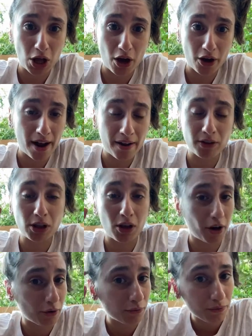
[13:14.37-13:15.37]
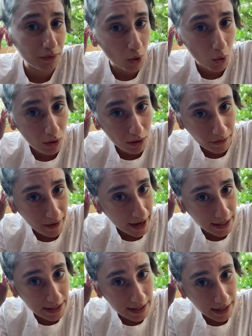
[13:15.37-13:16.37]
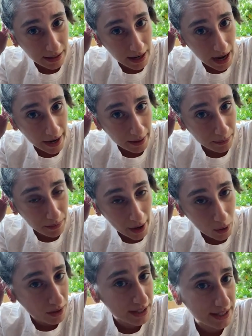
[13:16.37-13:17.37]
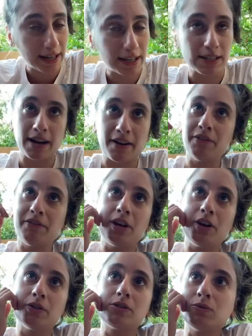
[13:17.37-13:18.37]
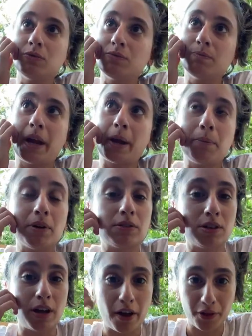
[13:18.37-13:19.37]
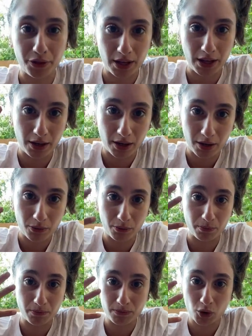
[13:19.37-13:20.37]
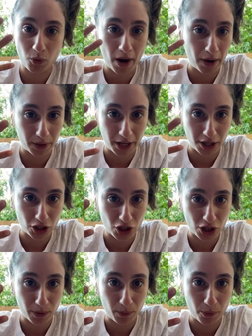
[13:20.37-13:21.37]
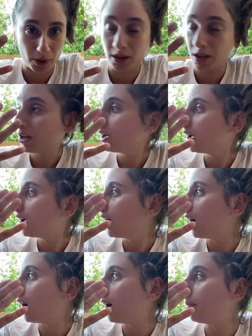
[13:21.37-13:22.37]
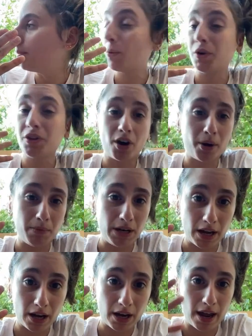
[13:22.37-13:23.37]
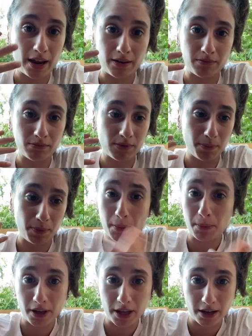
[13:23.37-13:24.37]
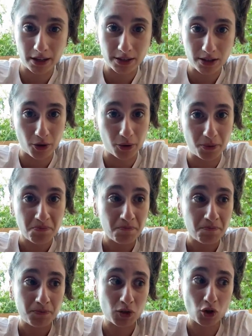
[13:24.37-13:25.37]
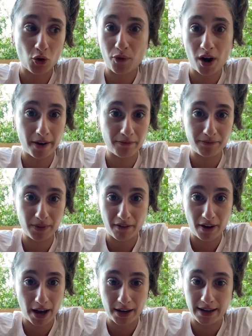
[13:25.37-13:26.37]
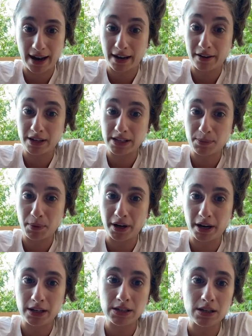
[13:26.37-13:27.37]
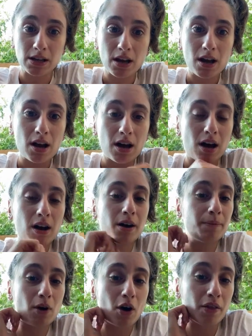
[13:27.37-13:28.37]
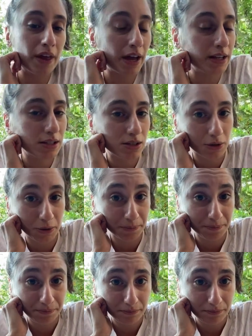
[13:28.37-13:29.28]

have a lot of local friends, and I always say this in every video, to like build a healthy two-way relationship with Armenia and the people here. So far I've never had a negative experience on that. So